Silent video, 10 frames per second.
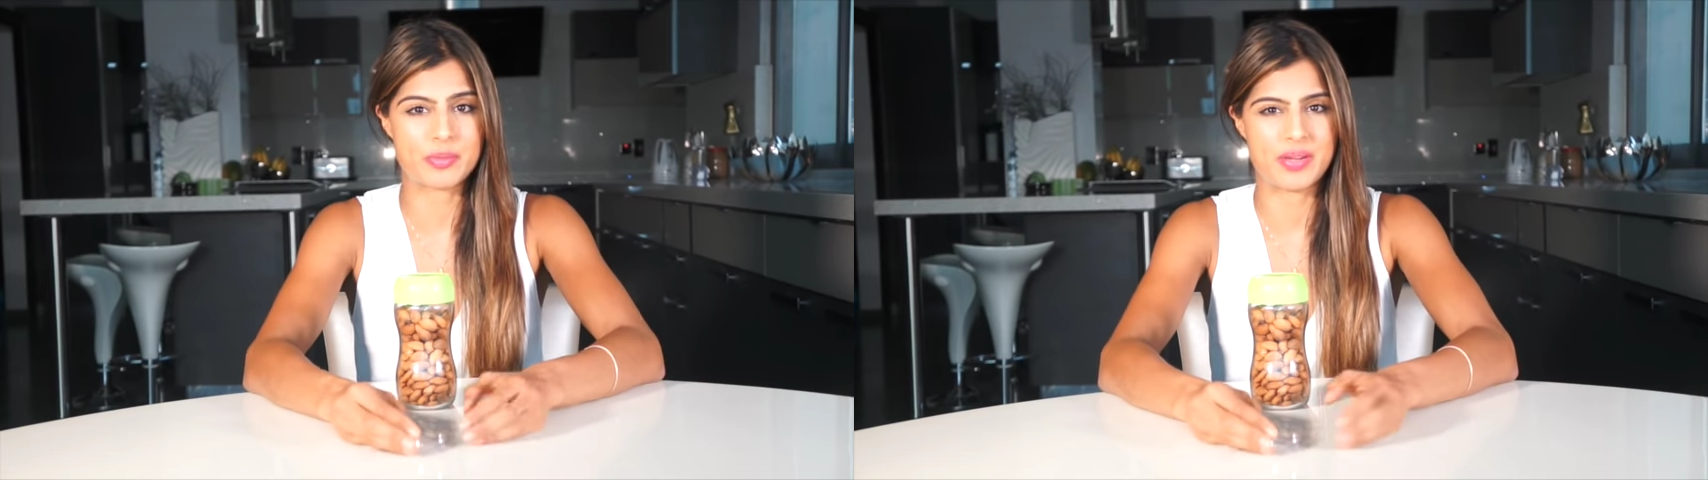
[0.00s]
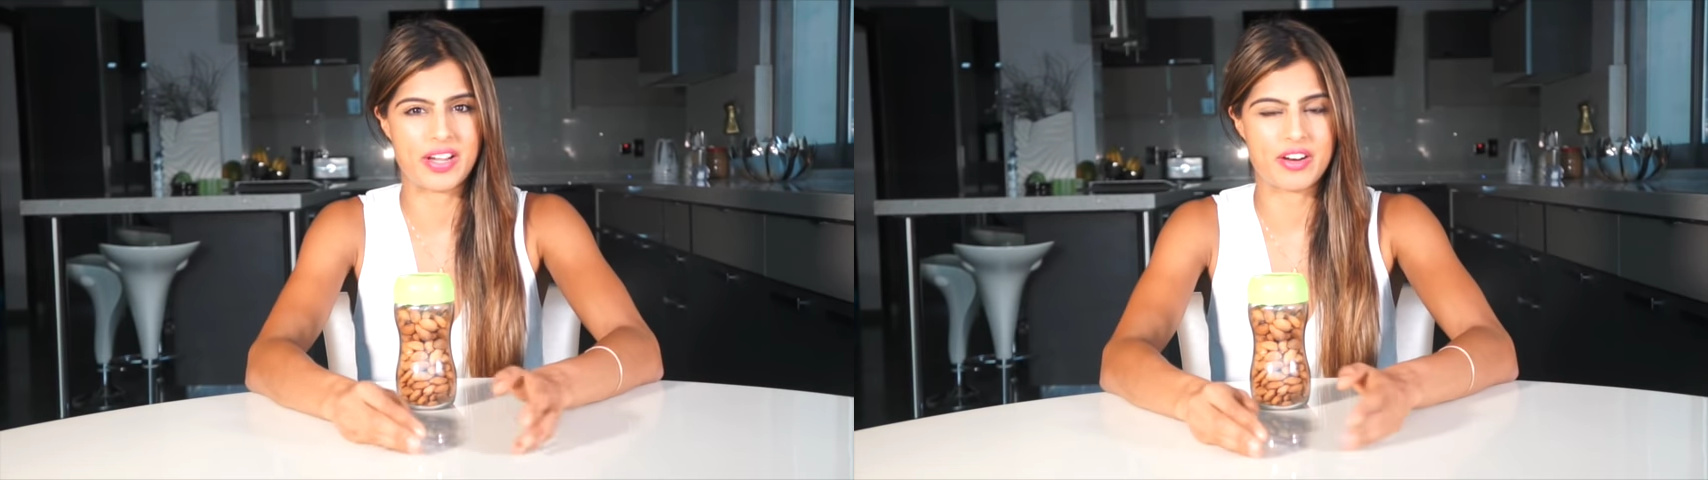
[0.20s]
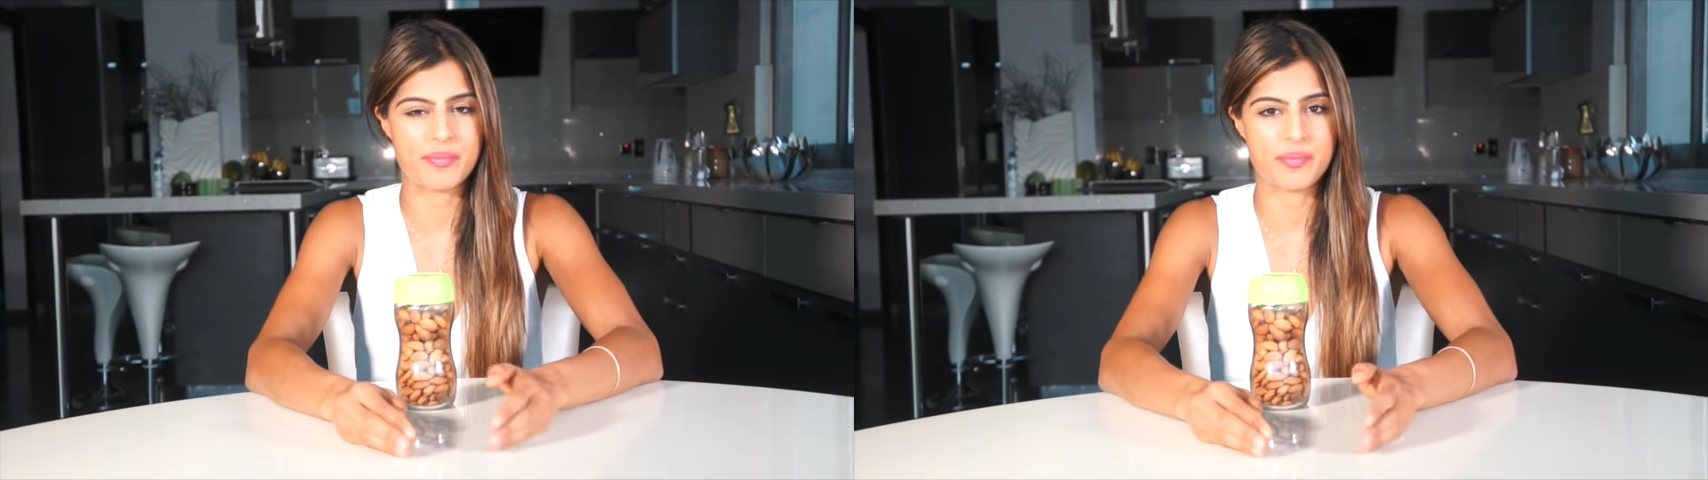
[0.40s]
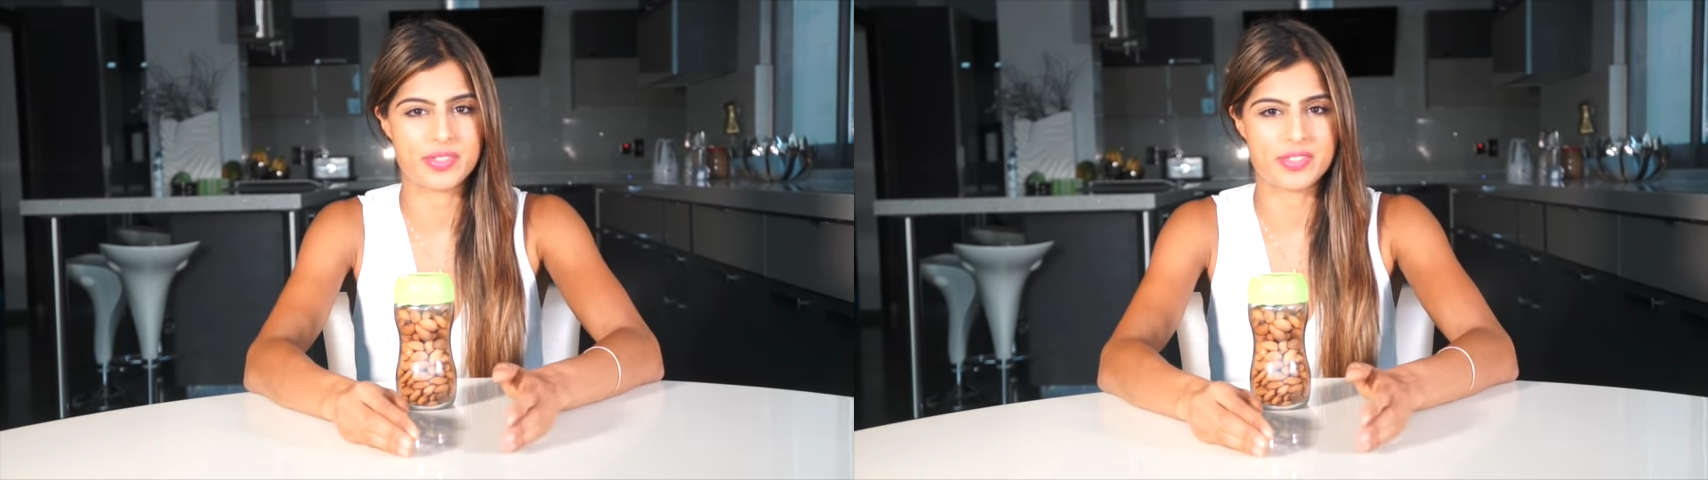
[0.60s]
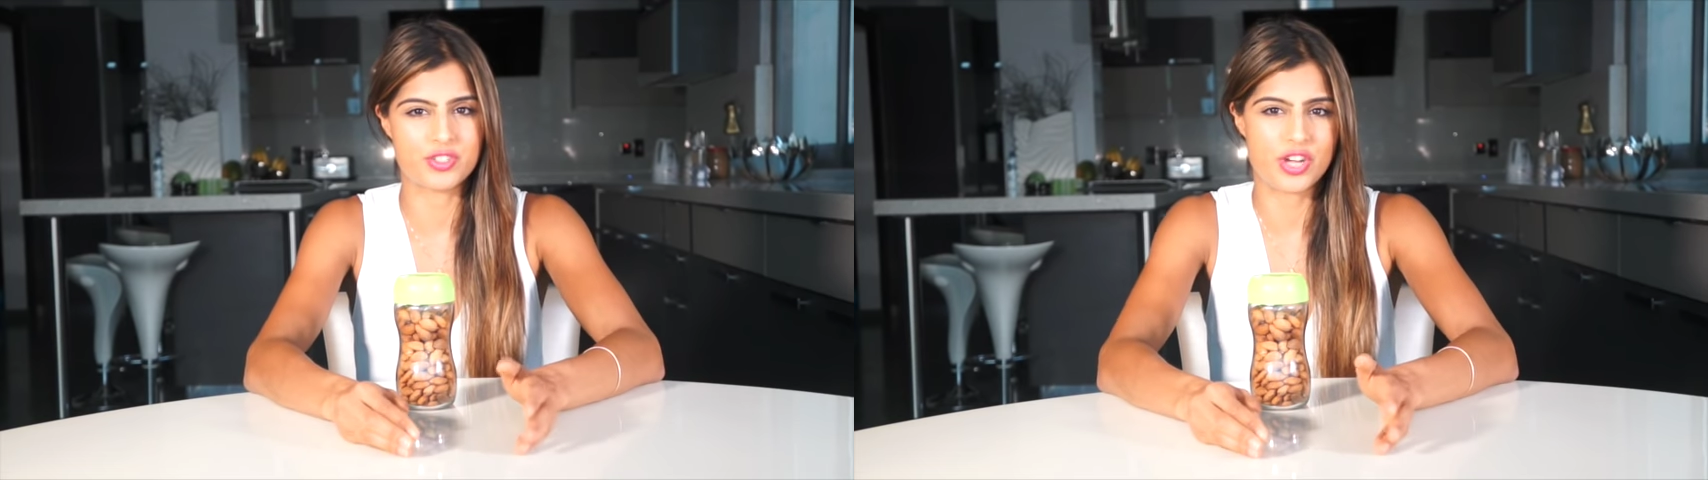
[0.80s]
to be kind
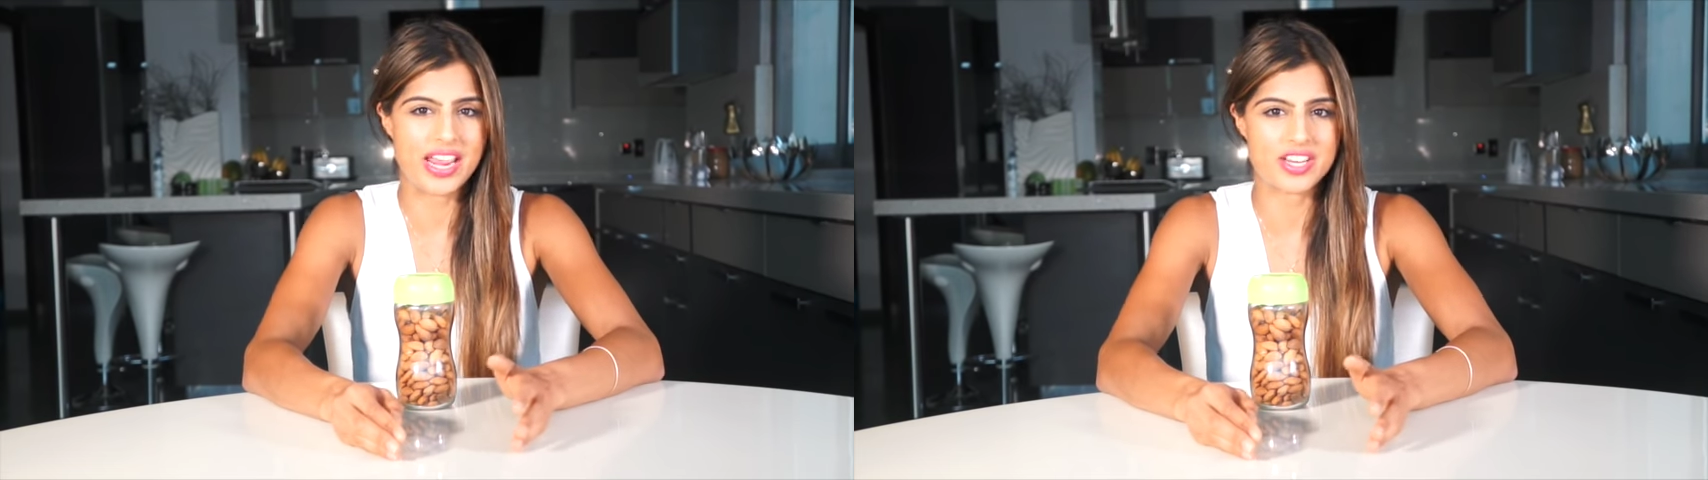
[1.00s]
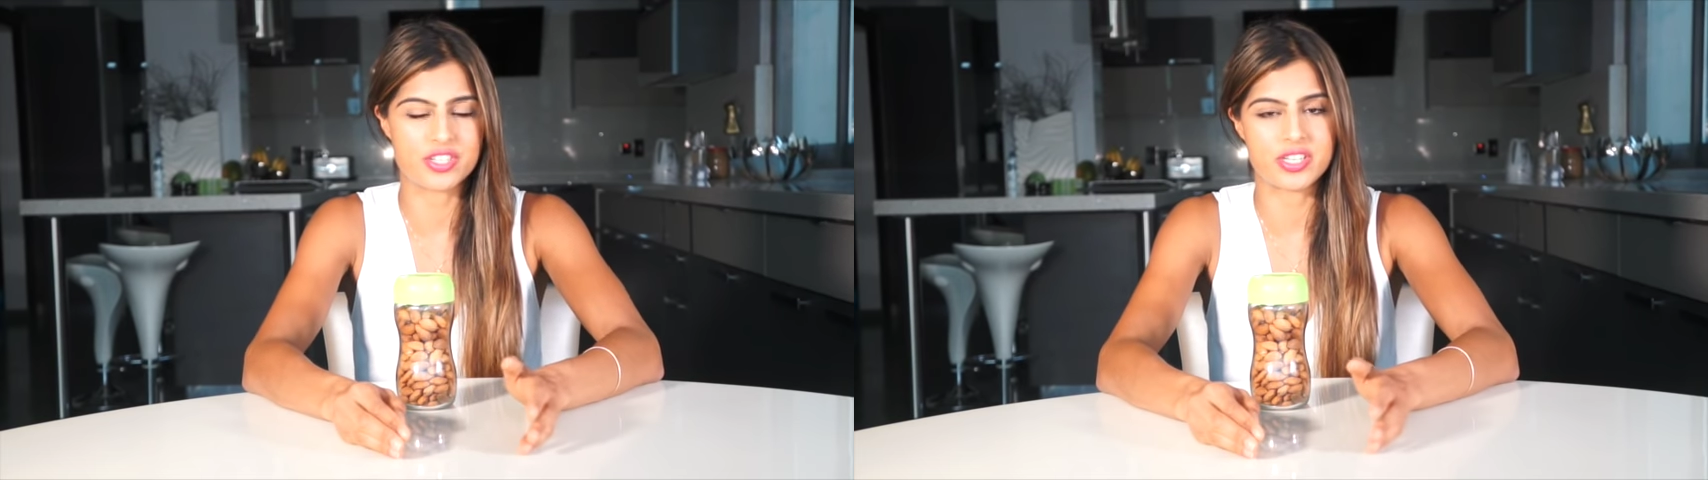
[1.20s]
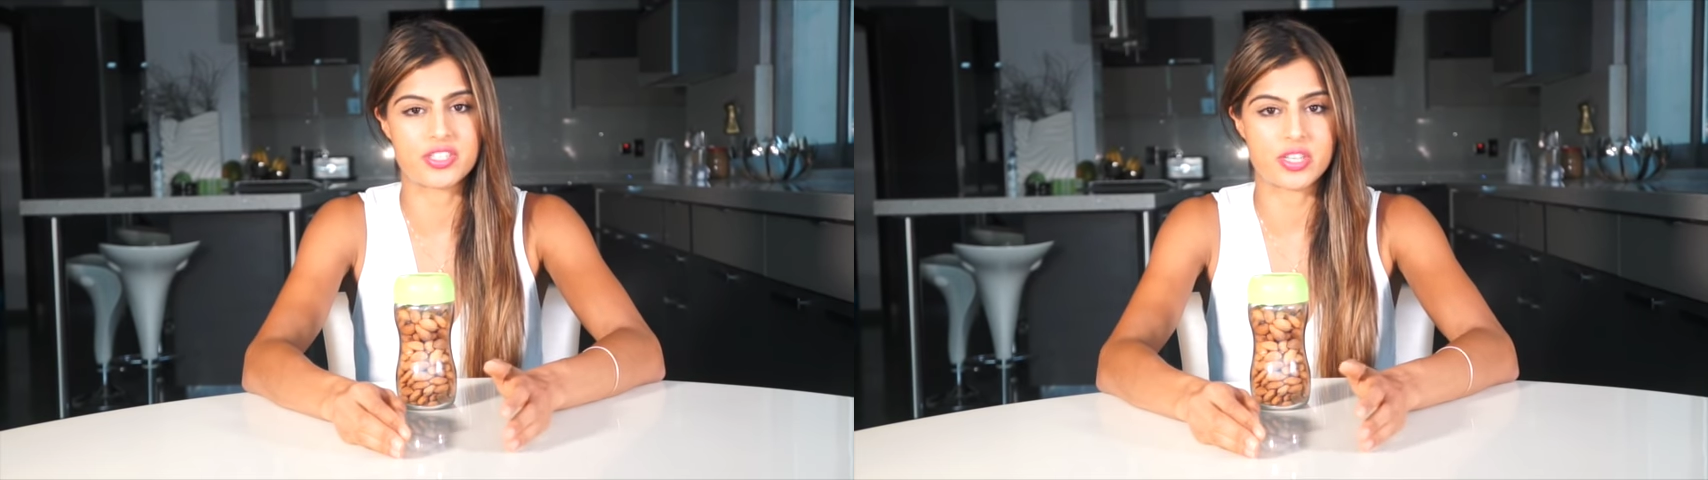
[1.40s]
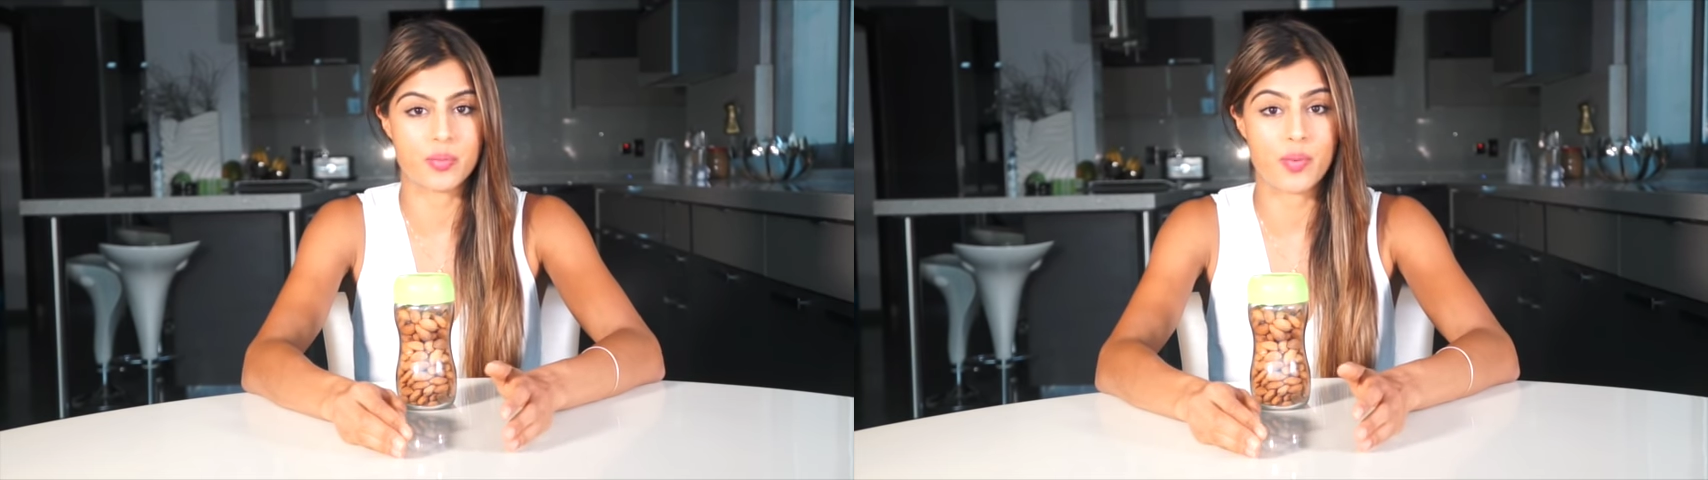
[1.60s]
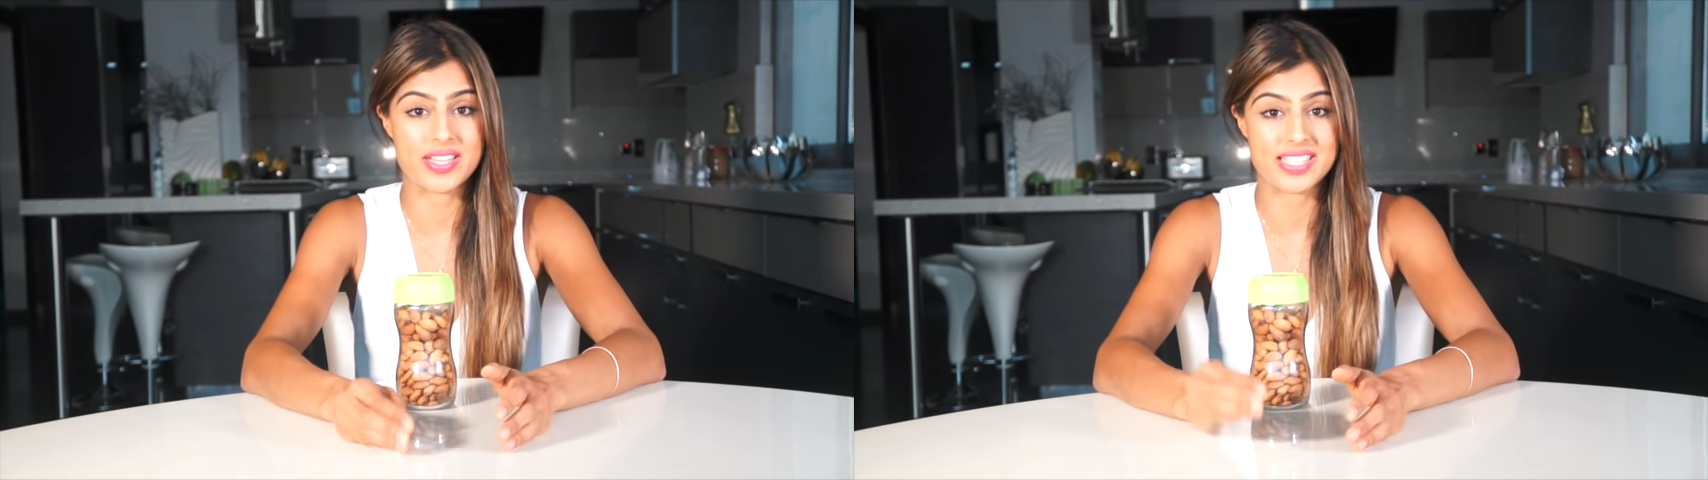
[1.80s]
of changed in
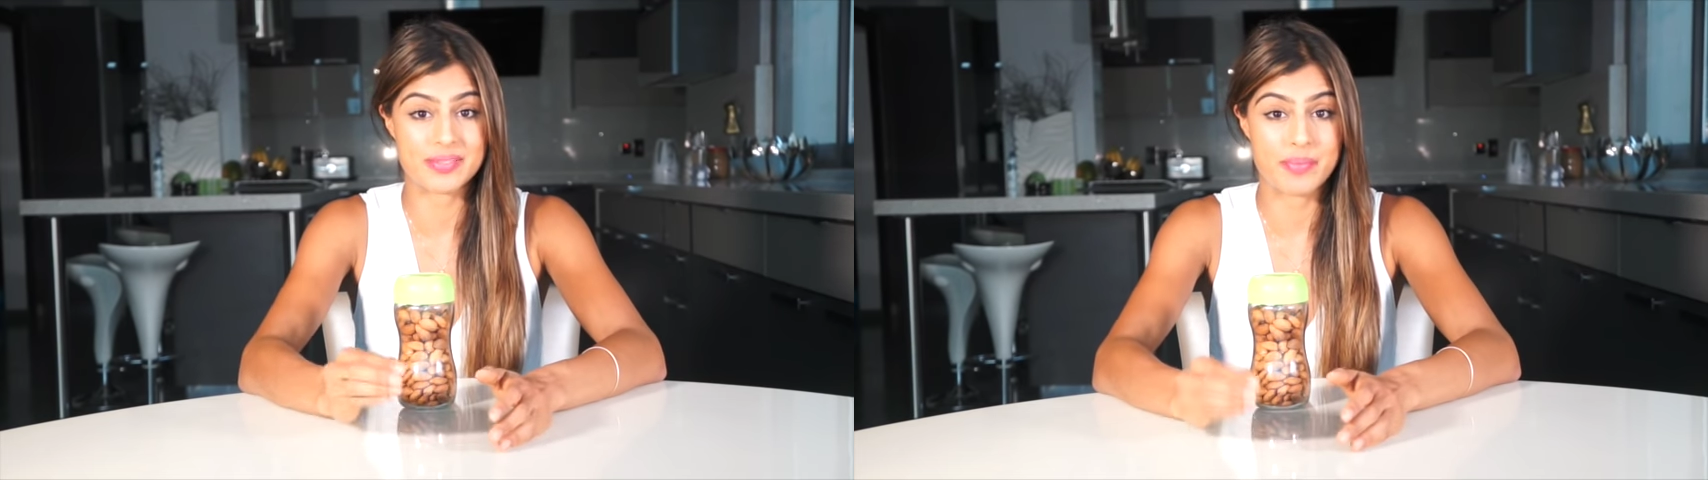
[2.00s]
some way to